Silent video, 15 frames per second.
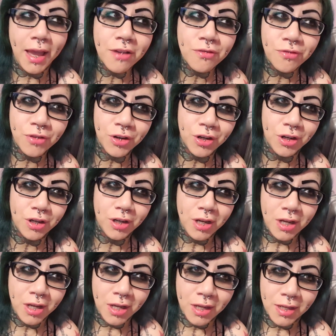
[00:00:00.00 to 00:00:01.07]
ever
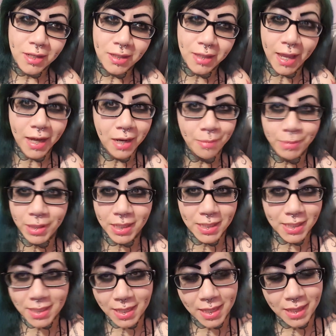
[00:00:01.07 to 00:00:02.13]
let anybody
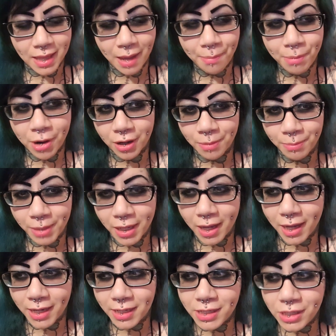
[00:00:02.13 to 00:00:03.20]
see that part of me.
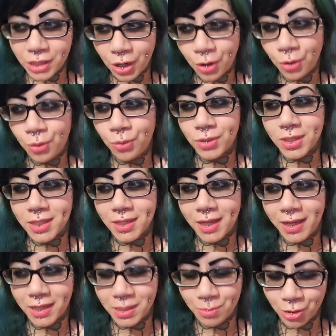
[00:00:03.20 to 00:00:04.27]
I don't
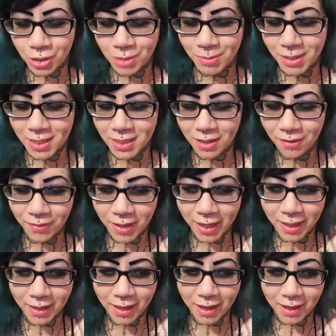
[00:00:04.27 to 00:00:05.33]
expose myself
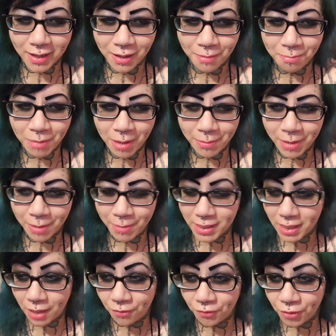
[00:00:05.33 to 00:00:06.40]
like that. Maybe I
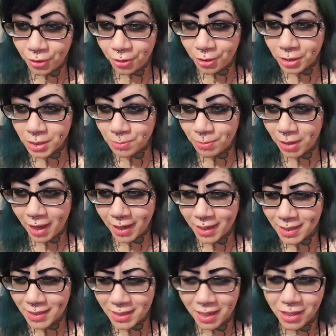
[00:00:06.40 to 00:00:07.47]
might take photos, but I
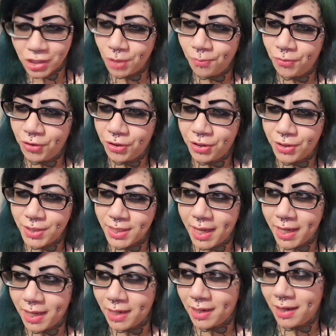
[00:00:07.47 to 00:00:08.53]
can touch up photos.
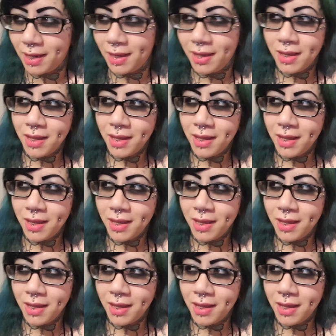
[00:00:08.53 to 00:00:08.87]
I can